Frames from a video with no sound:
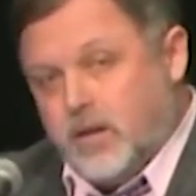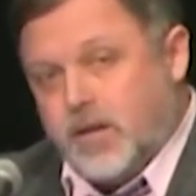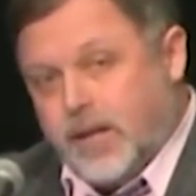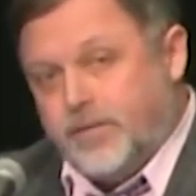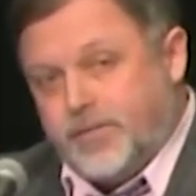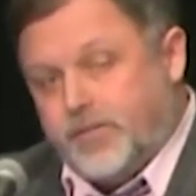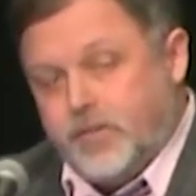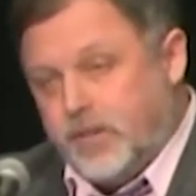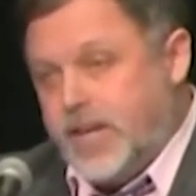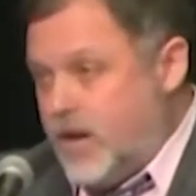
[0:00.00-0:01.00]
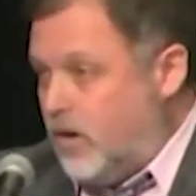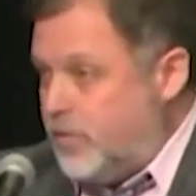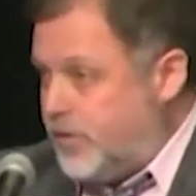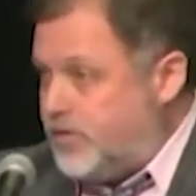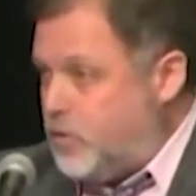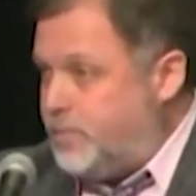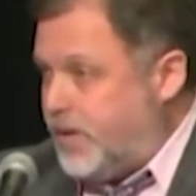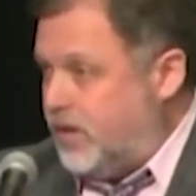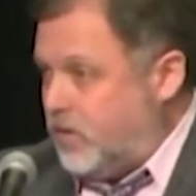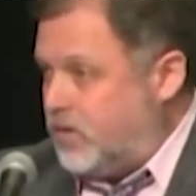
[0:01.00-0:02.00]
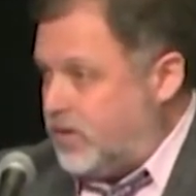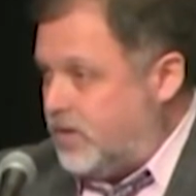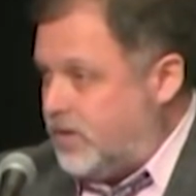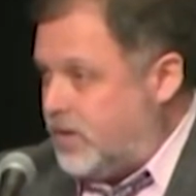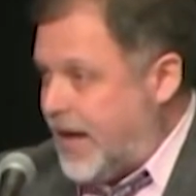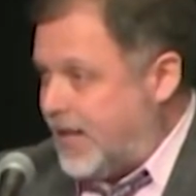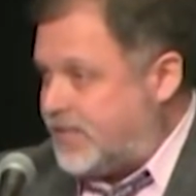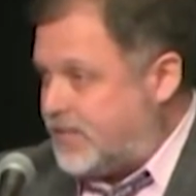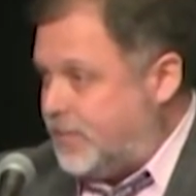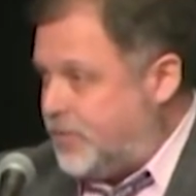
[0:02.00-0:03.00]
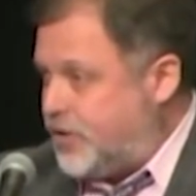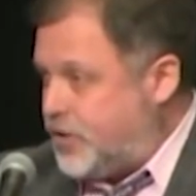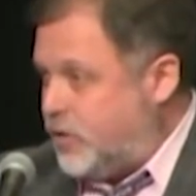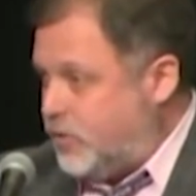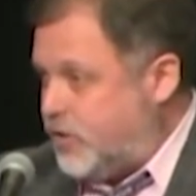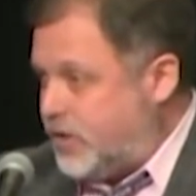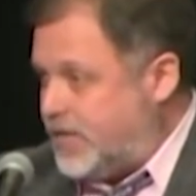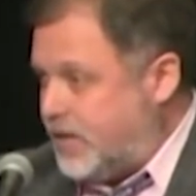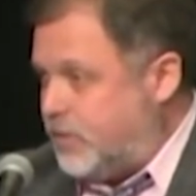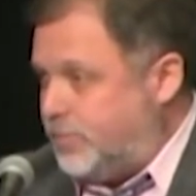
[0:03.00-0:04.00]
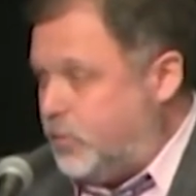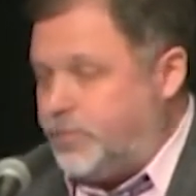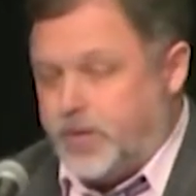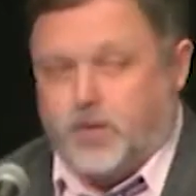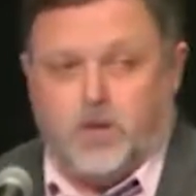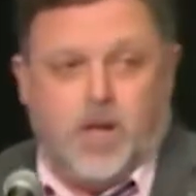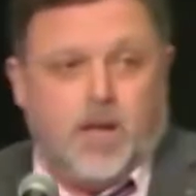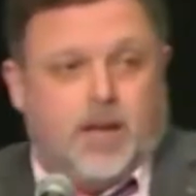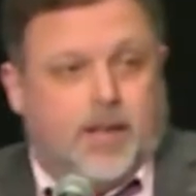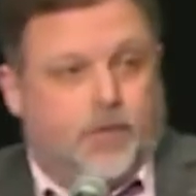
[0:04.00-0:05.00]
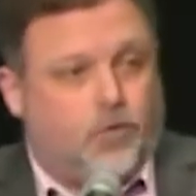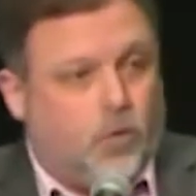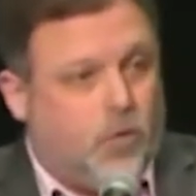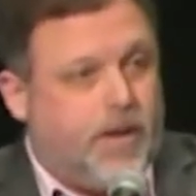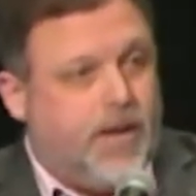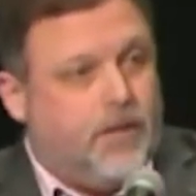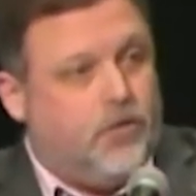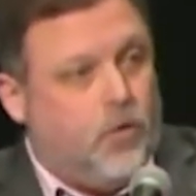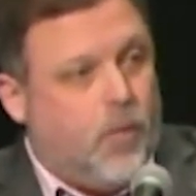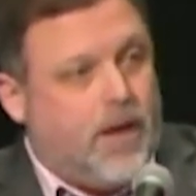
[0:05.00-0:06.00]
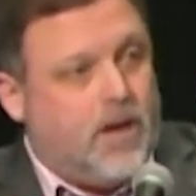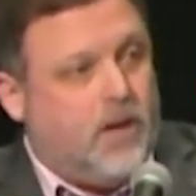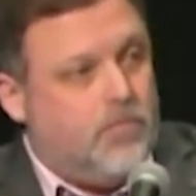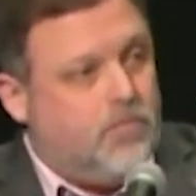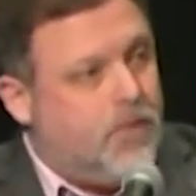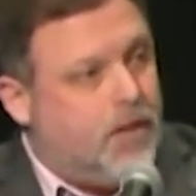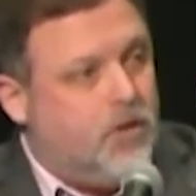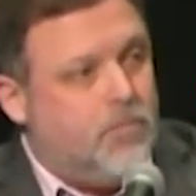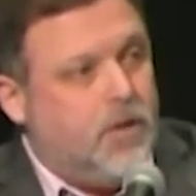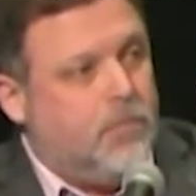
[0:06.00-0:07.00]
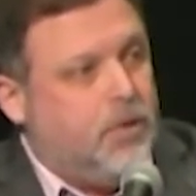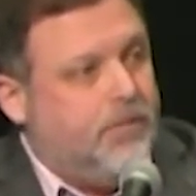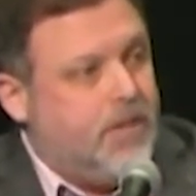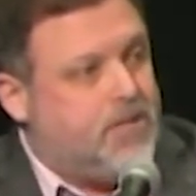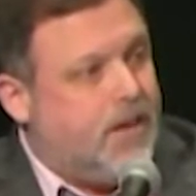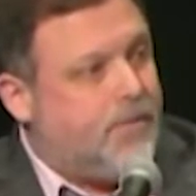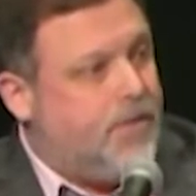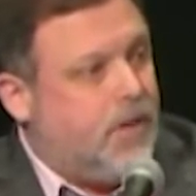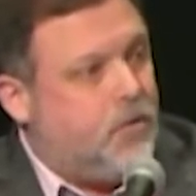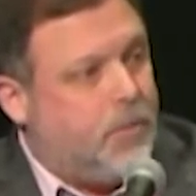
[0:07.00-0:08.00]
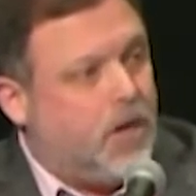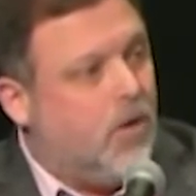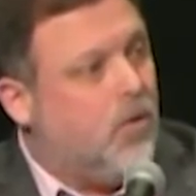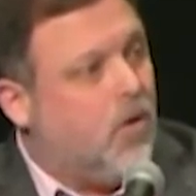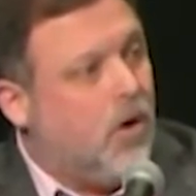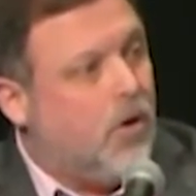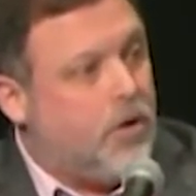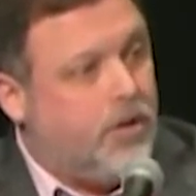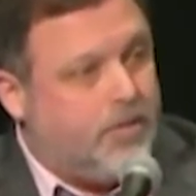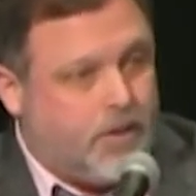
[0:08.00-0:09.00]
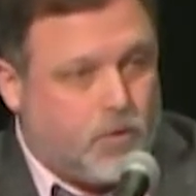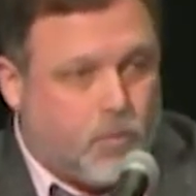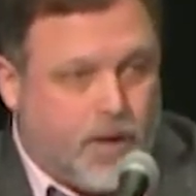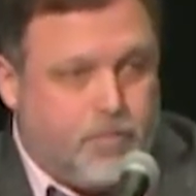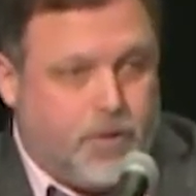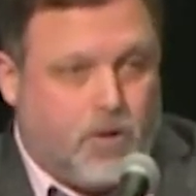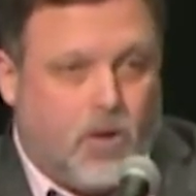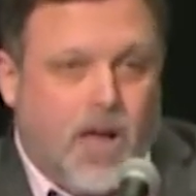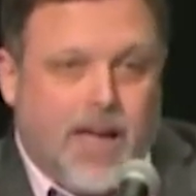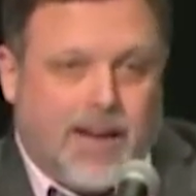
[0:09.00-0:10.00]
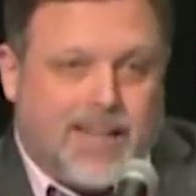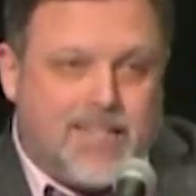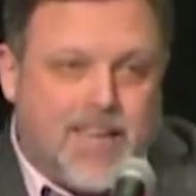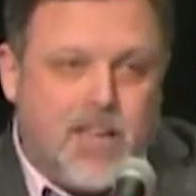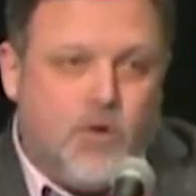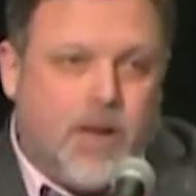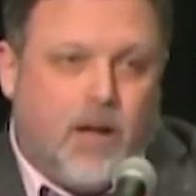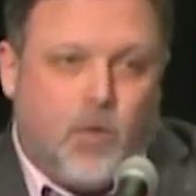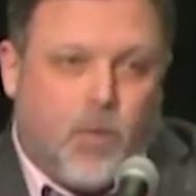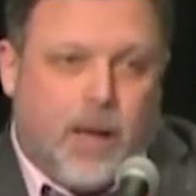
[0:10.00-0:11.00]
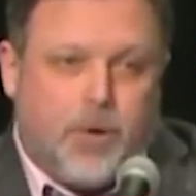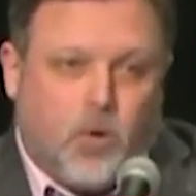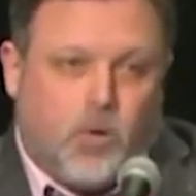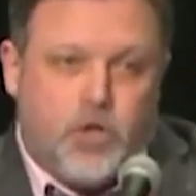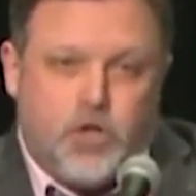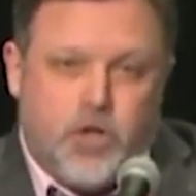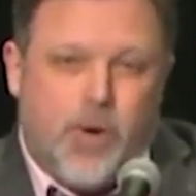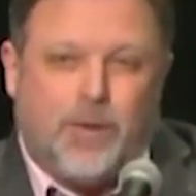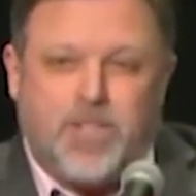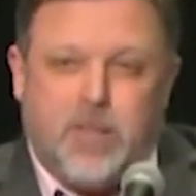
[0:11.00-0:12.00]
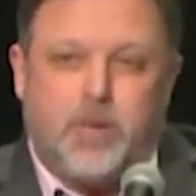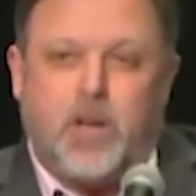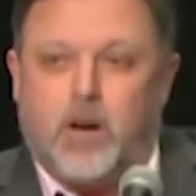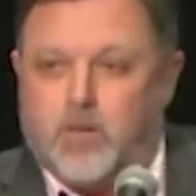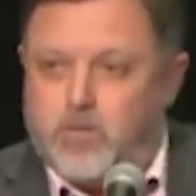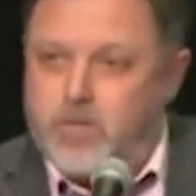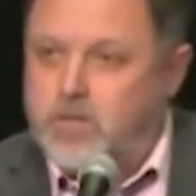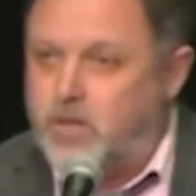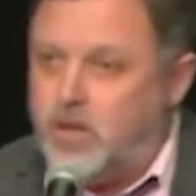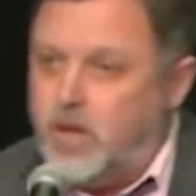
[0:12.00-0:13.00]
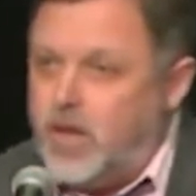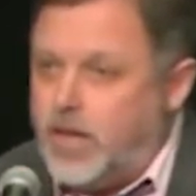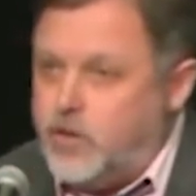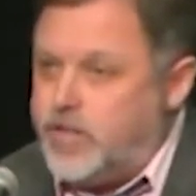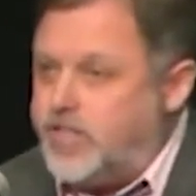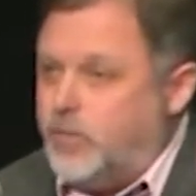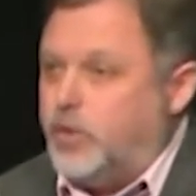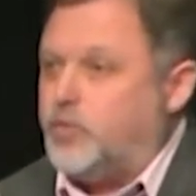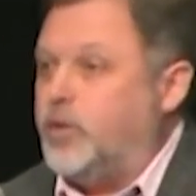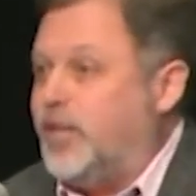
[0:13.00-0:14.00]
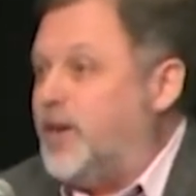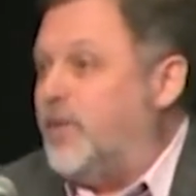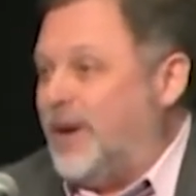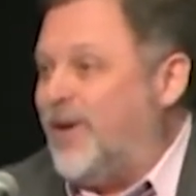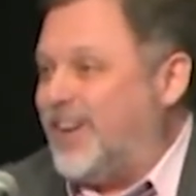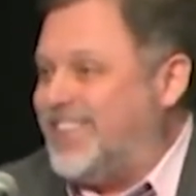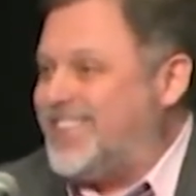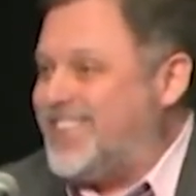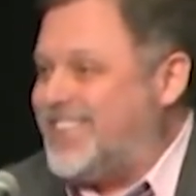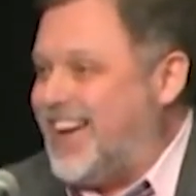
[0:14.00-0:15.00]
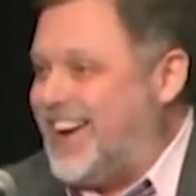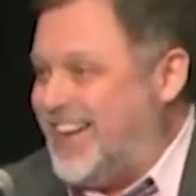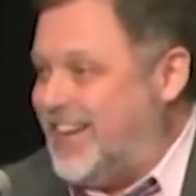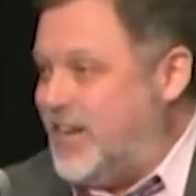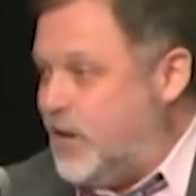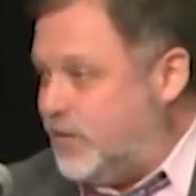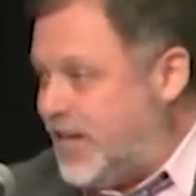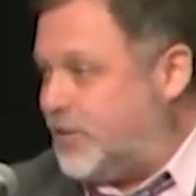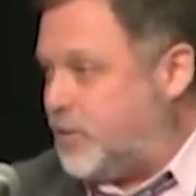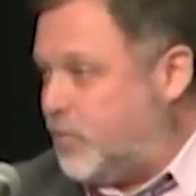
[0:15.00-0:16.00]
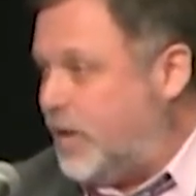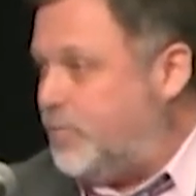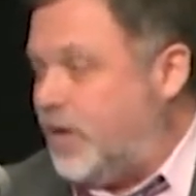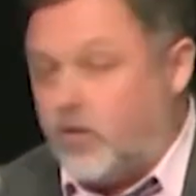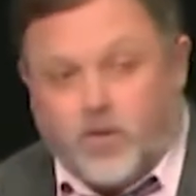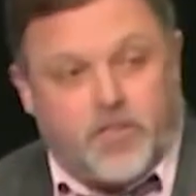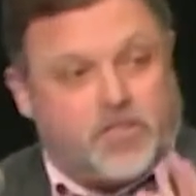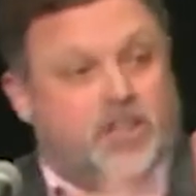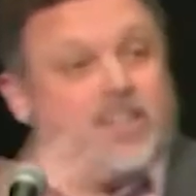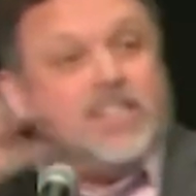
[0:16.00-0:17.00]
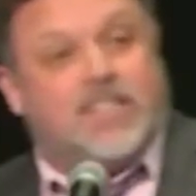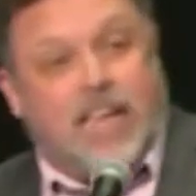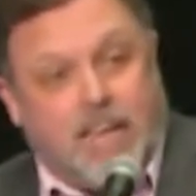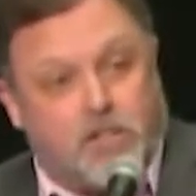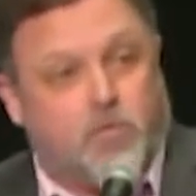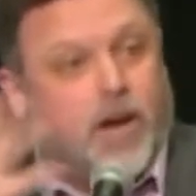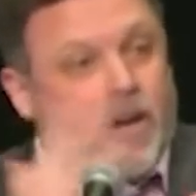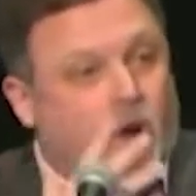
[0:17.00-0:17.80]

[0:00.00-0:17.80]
gives Neo the 2 pills and asks him to choose. You can take the blue pill and the story ends. You wake up and you can be oblivious to everything that's been going on, or you can take the red pill and I can take you down the rabbit hole and show you how deep it goes. You can see what's really going on in this society. And Neo takes the red pill and all of a sudden he sees, right,